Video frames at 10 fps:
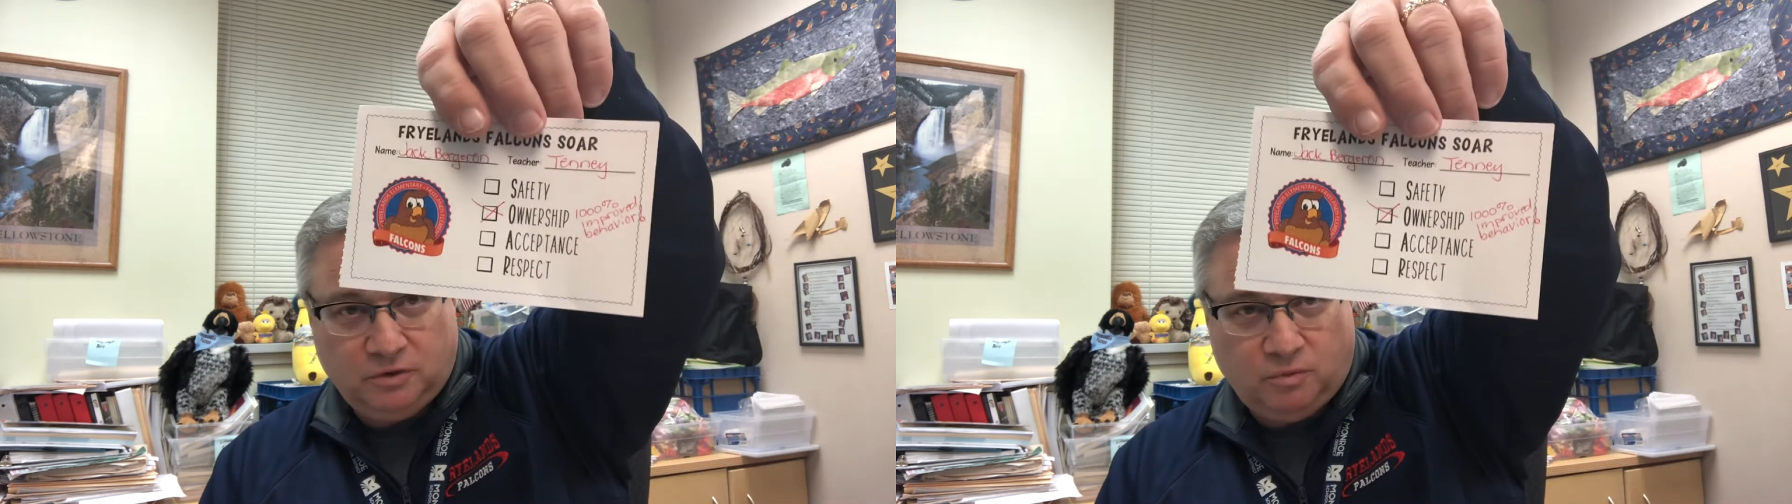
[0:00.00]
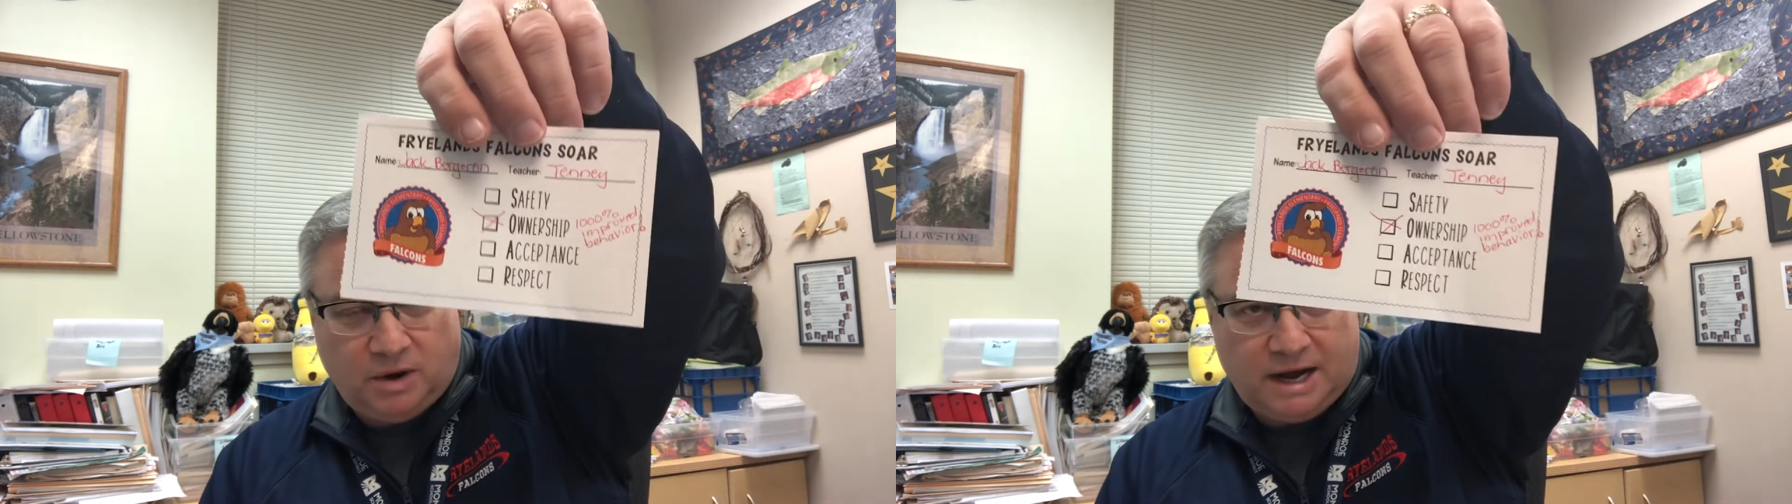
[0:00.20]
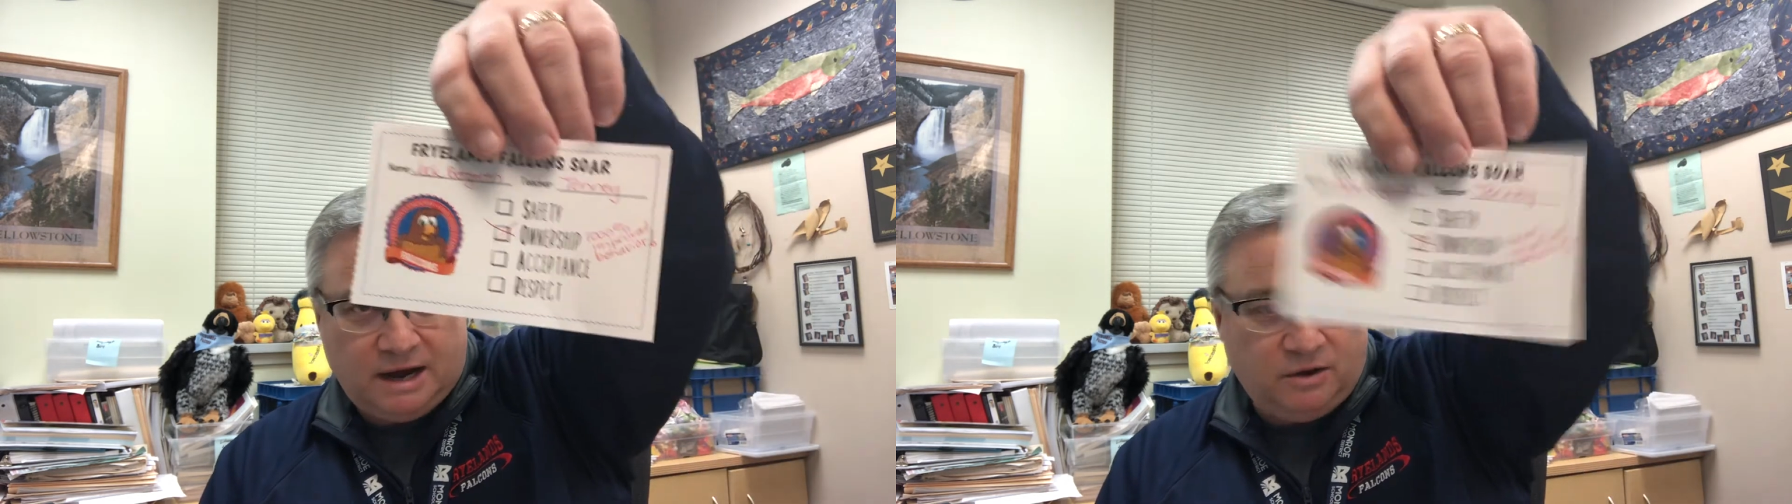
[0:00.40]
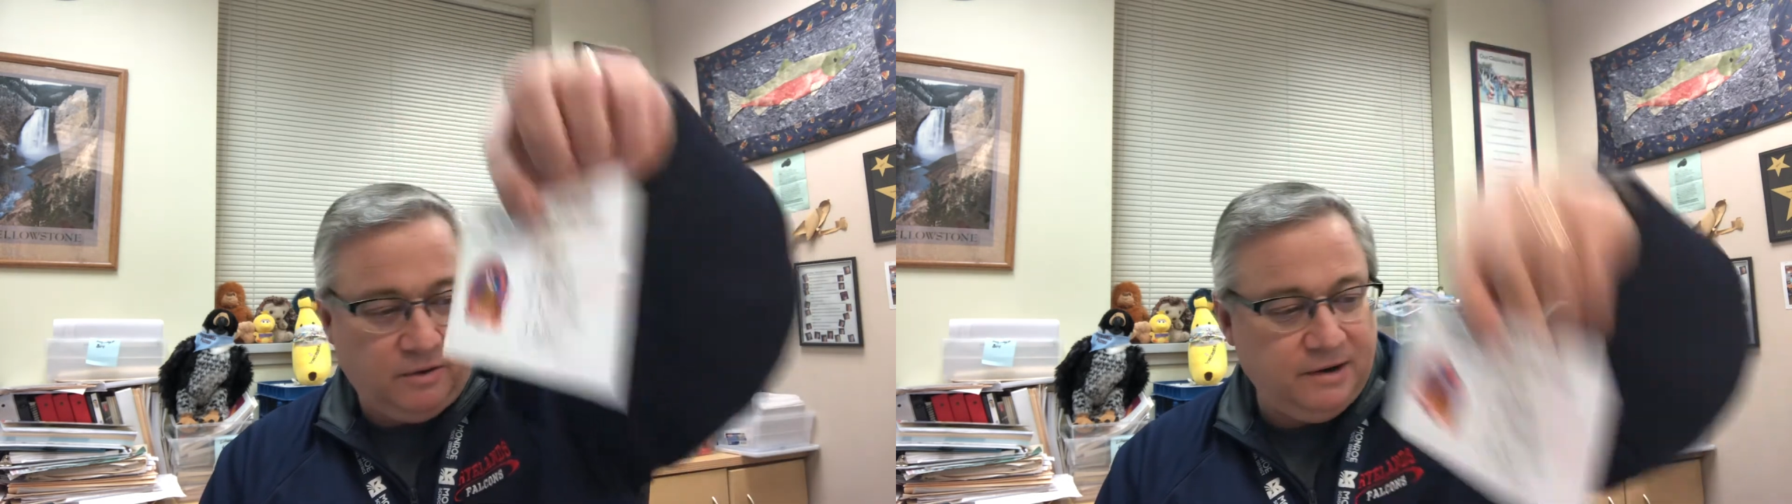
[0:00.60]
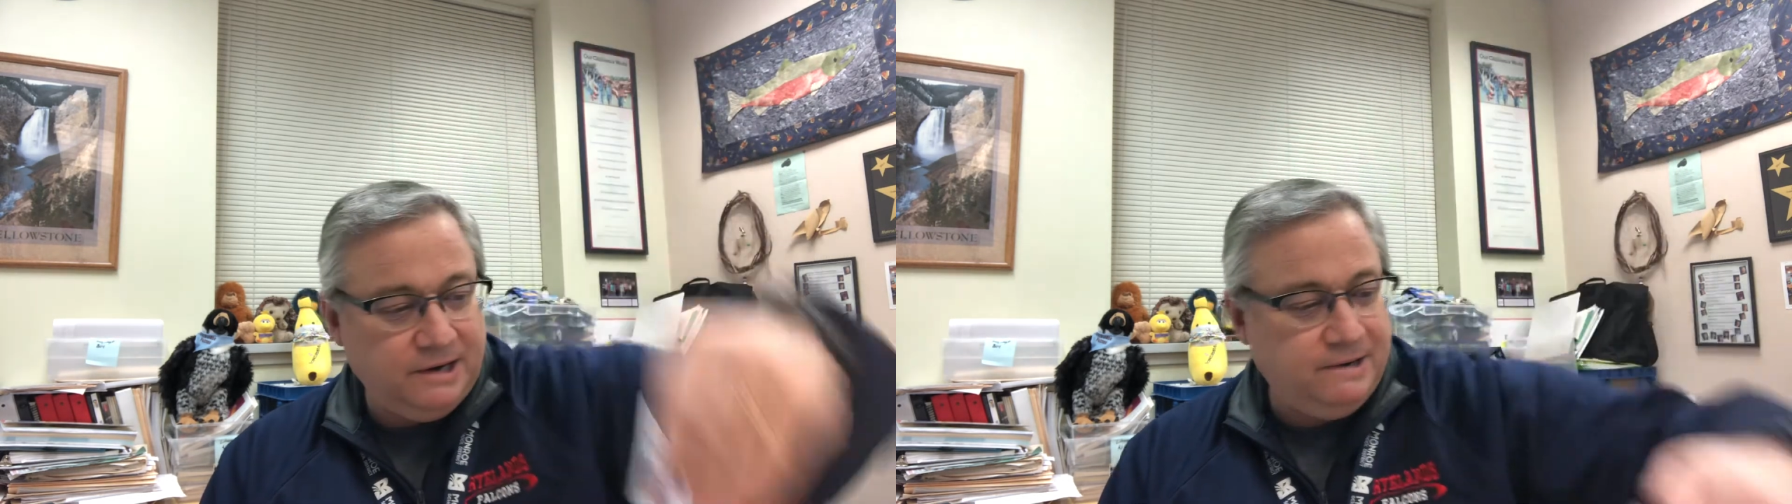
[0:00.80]
Wow,
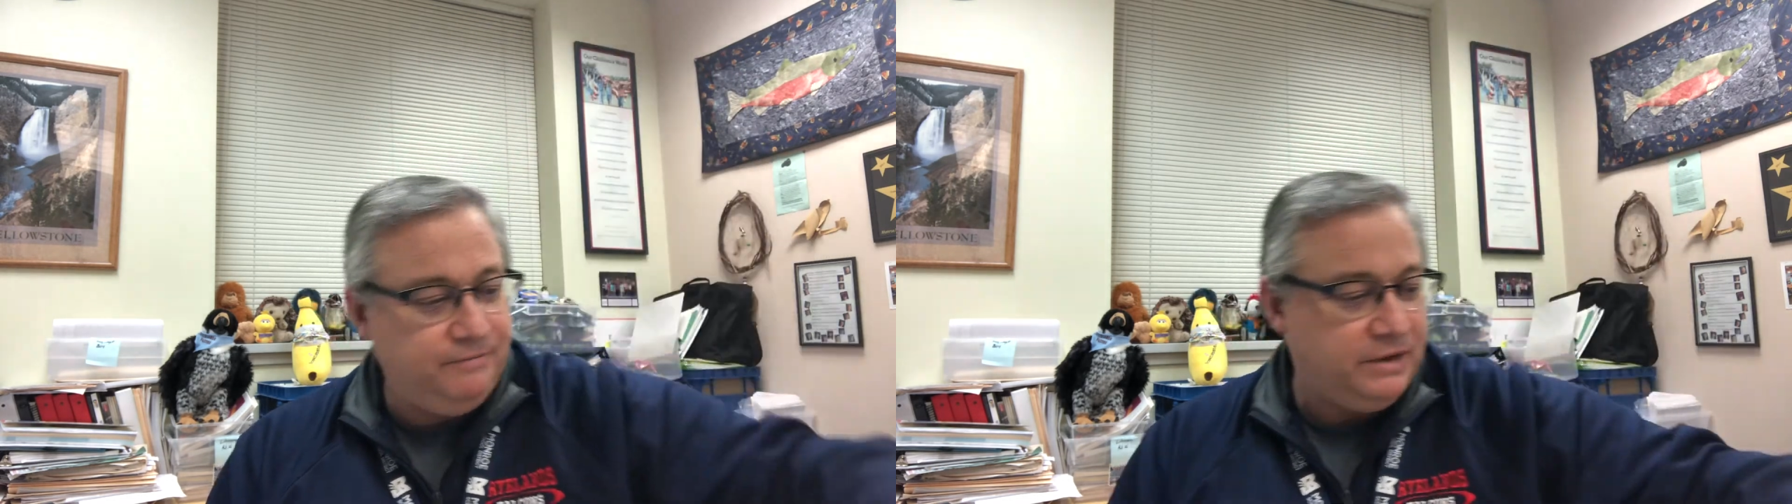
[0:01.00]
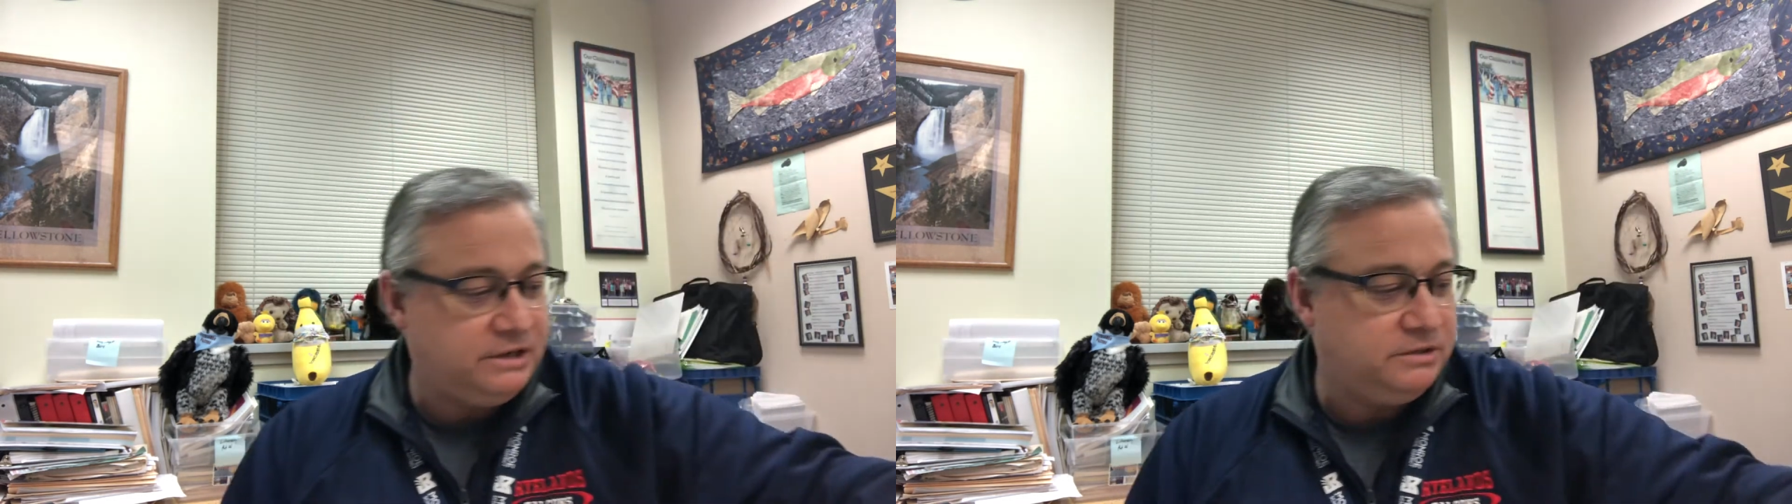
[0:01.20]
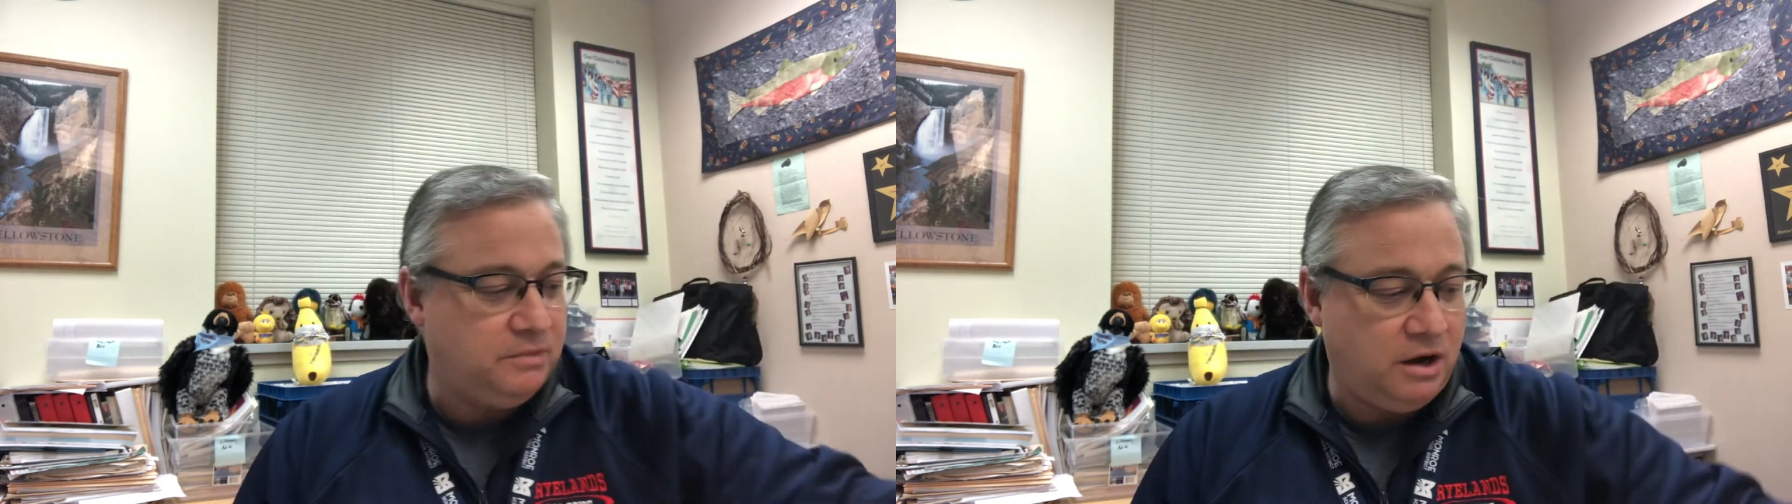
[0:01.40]
that's some